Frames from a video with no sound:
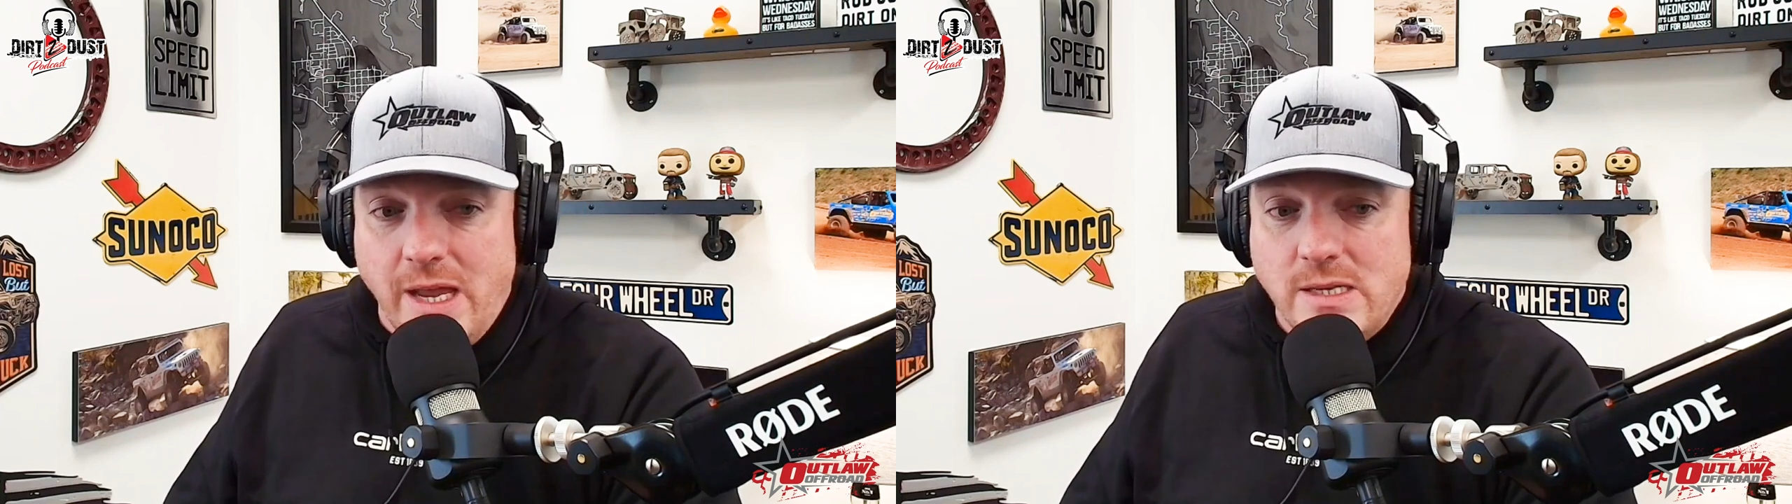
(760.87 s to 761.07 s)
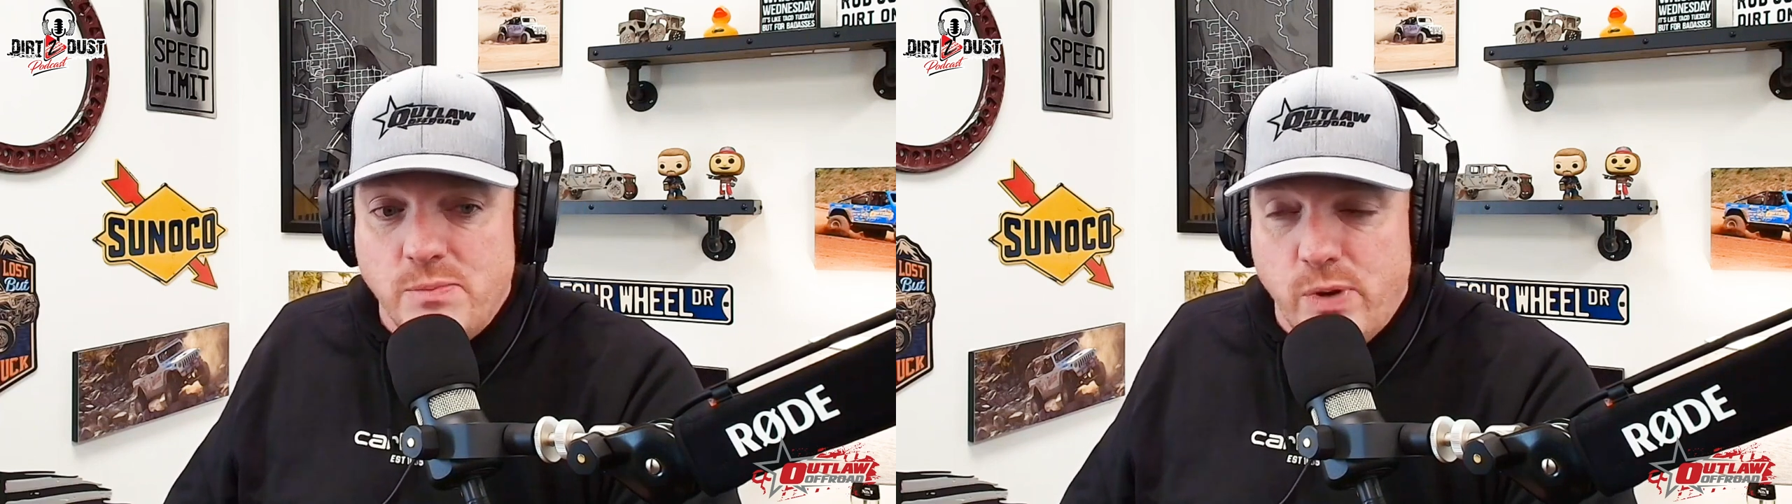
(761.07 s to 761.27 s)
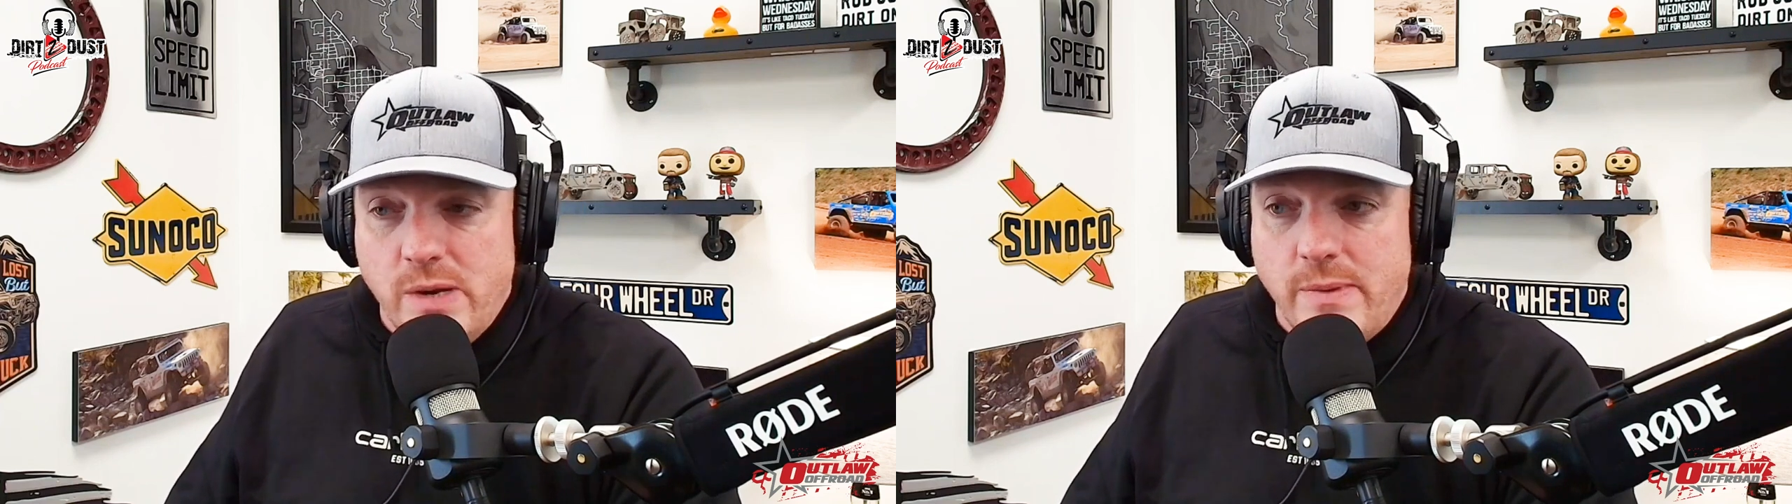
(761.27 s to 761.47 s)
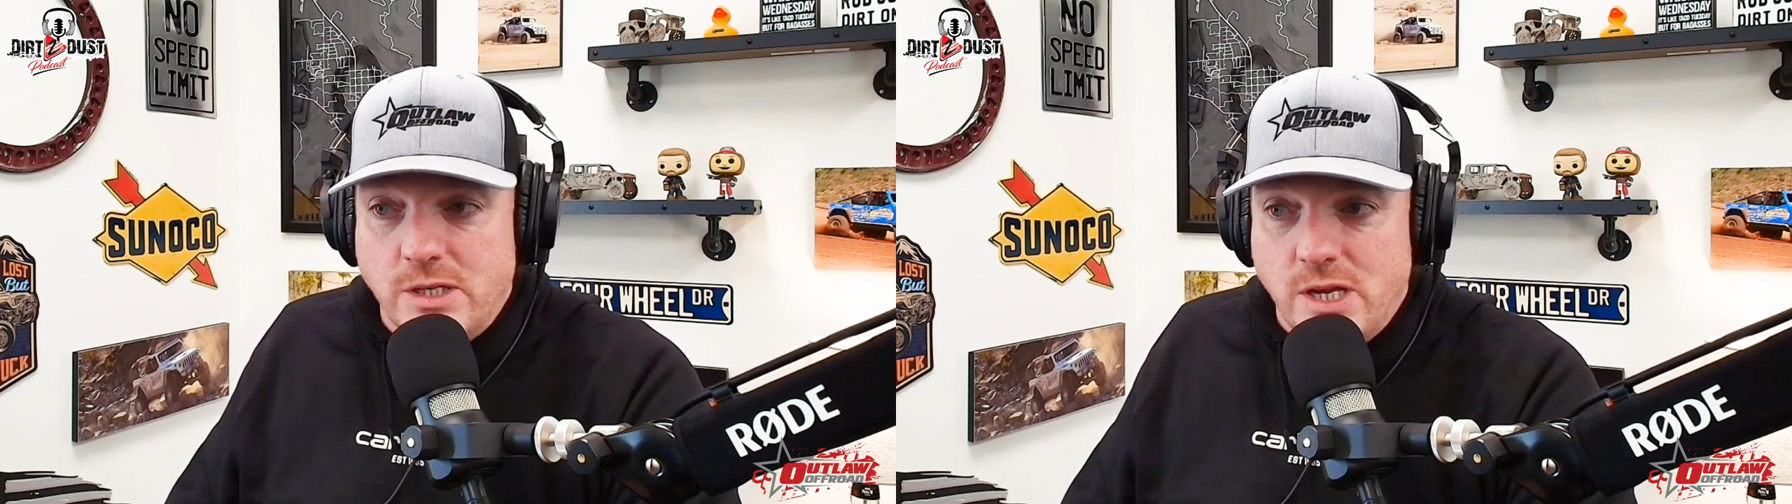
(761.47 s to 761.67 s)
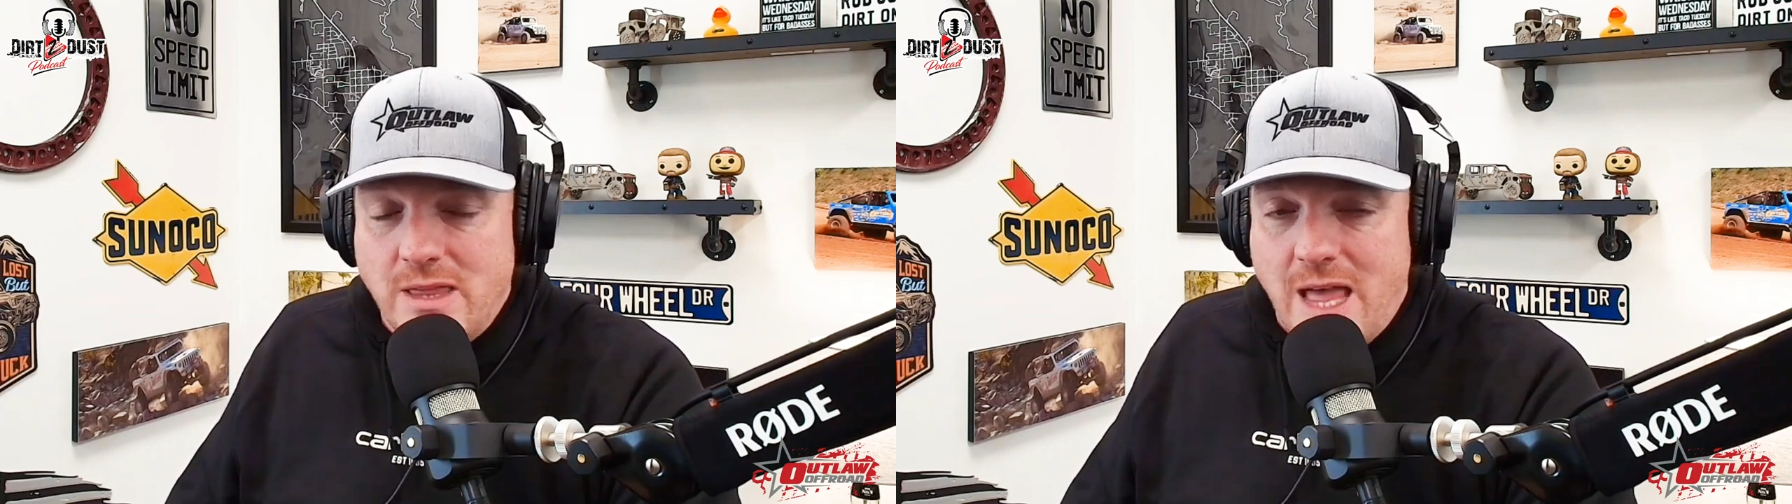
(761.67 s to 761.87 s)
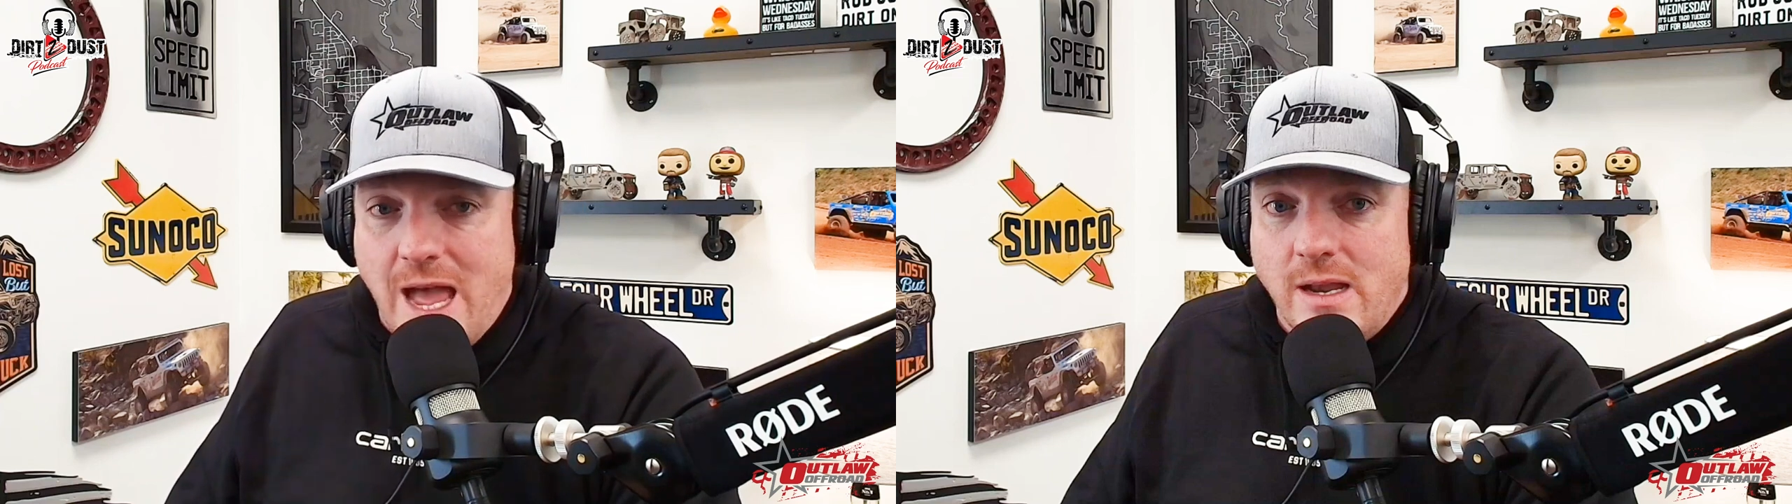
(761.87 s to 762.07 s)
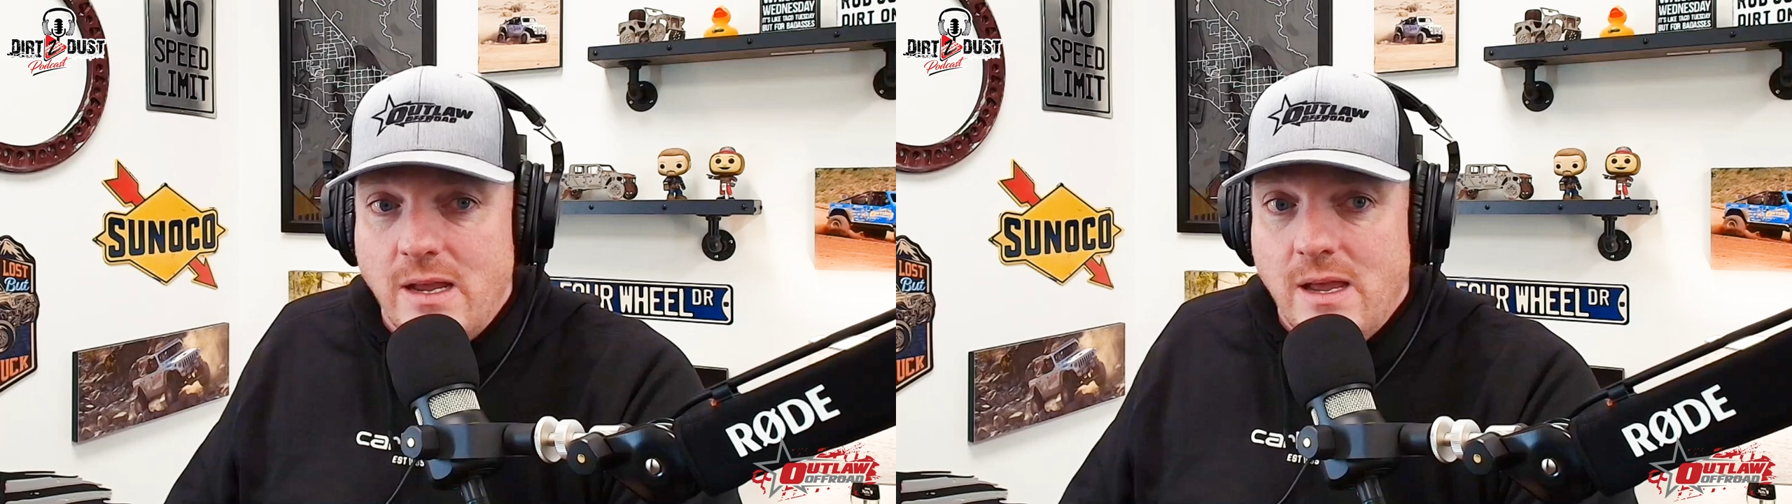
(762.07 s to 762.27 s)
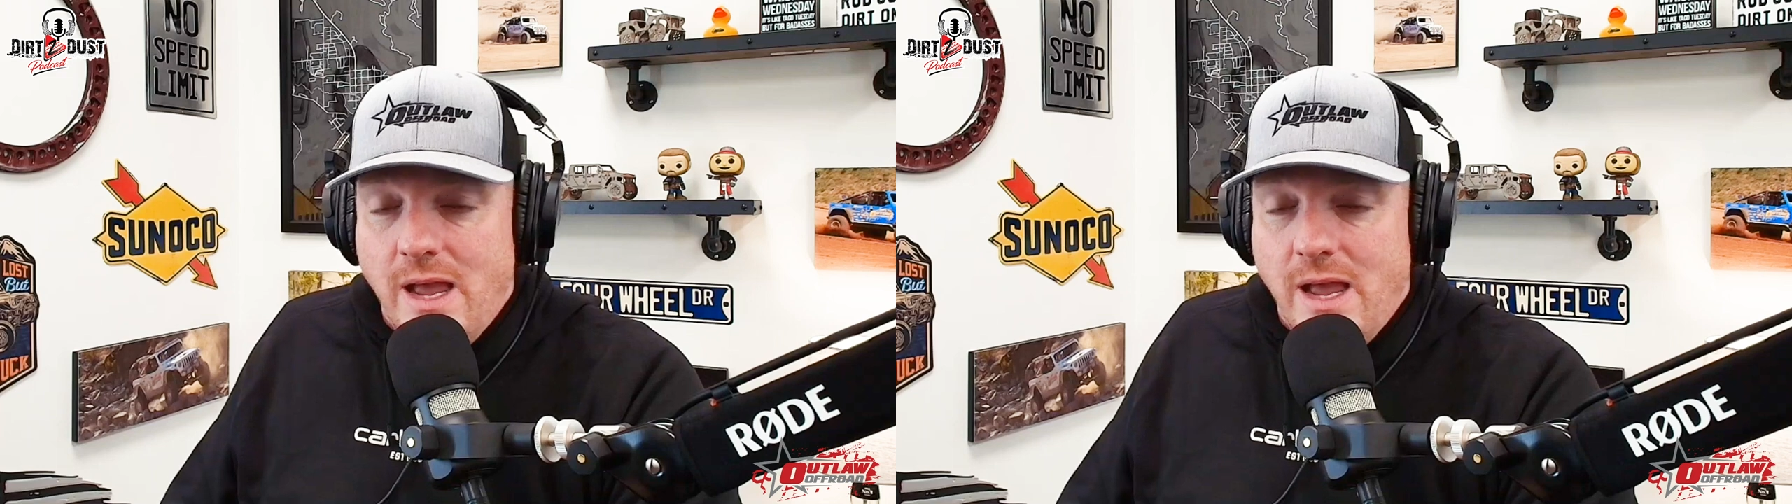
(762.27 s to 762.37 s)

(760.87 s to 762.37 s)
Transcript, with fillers: He's pretty much done that,